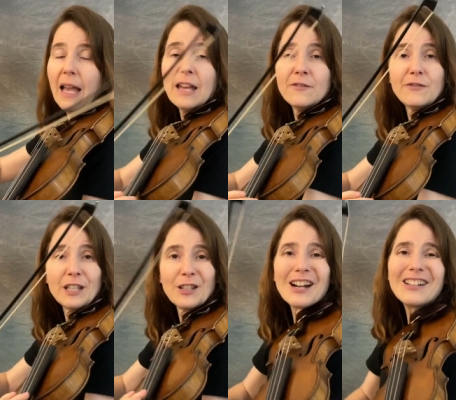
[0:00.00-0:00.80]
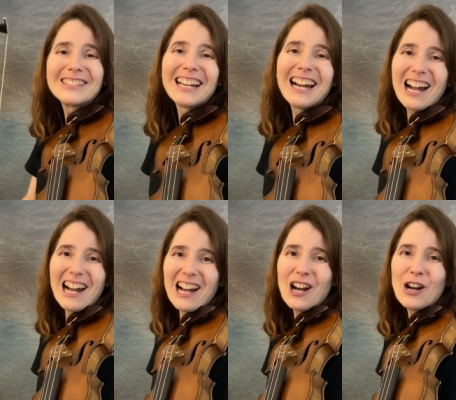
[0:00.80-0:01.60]
and figure out
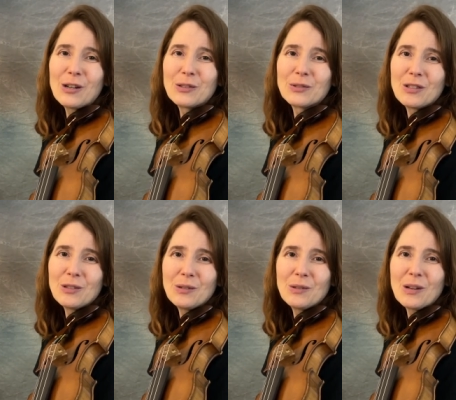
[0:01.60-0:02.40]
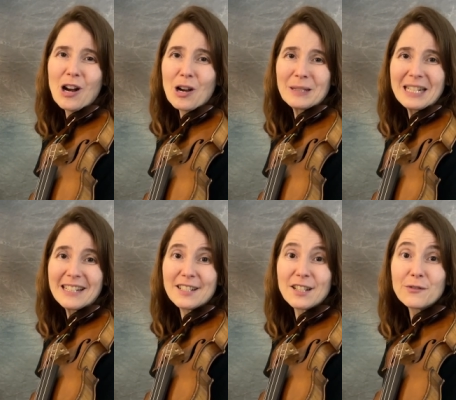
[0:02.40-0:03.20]
how to
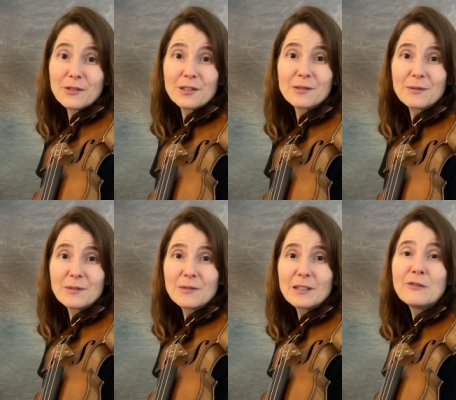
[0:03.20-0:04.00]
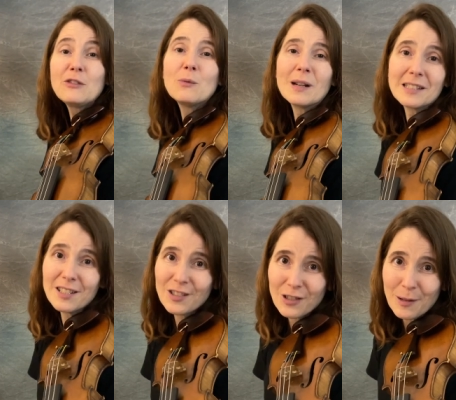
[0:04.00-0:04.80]
harmonize it for if you want to
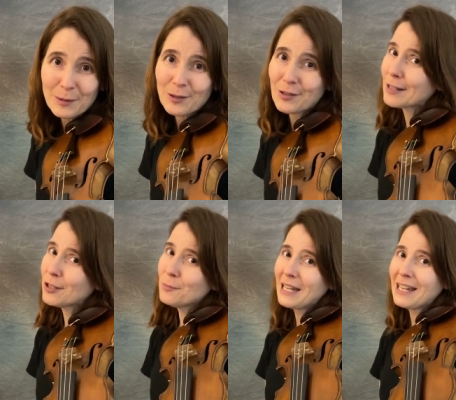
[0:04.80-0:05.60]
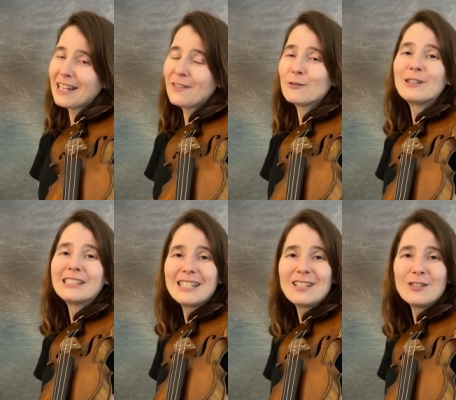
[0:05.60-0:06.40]
do double strings. You may not even
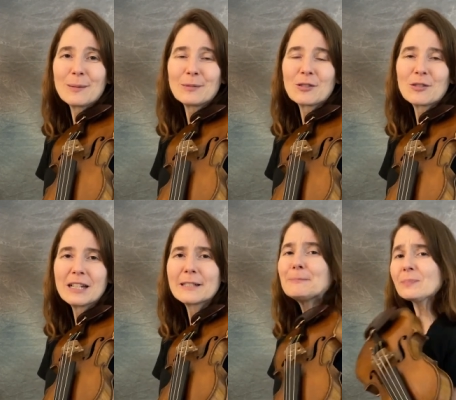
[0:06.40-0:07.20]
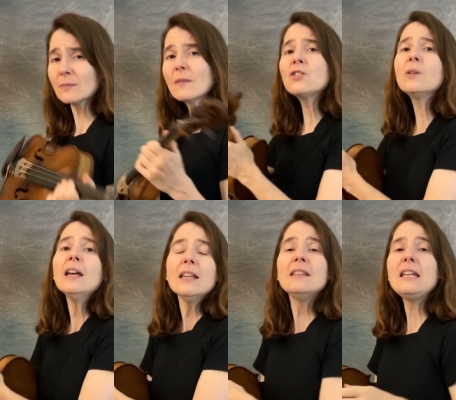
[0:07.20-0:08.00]
want to do double strings. So
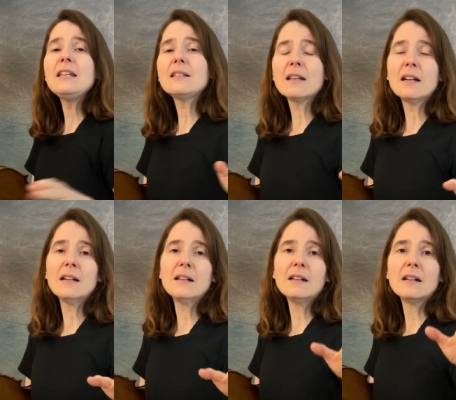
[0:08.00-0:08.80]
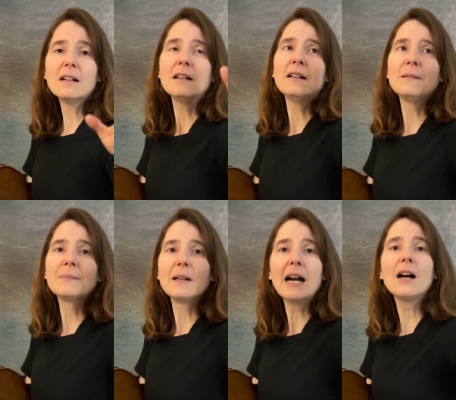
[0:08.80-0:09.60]
these are
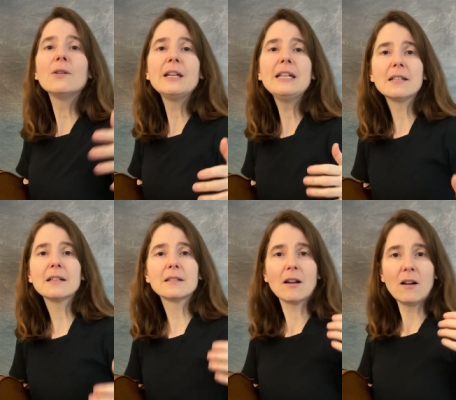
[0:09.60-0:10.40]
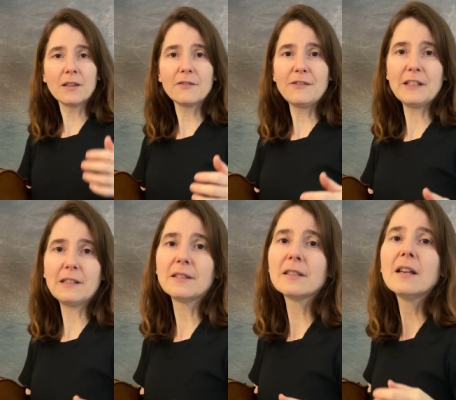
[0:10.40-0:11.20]
um, how he does all the
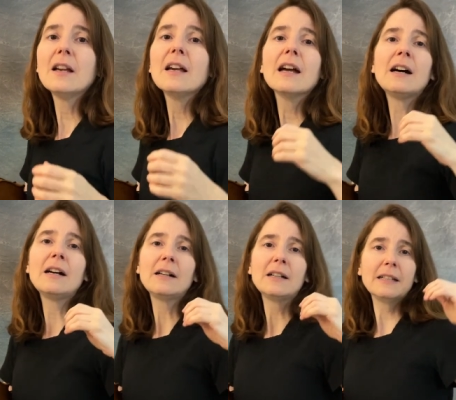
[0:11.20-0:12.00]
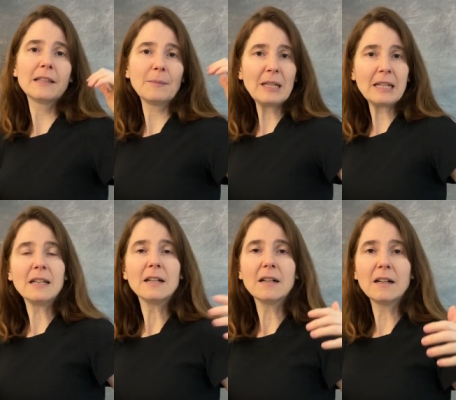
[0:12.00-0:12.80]
fills uh, at the
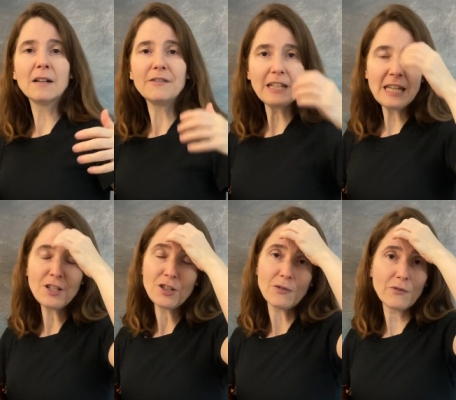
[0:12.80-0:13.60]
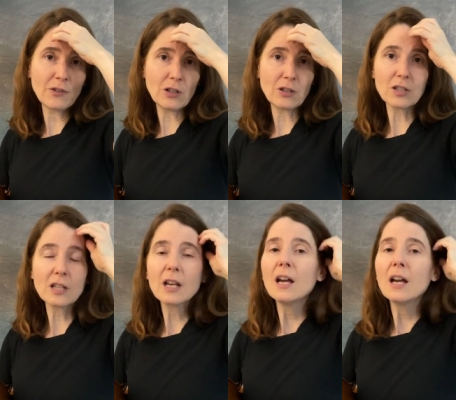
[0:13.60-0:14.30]
beginning of each verse.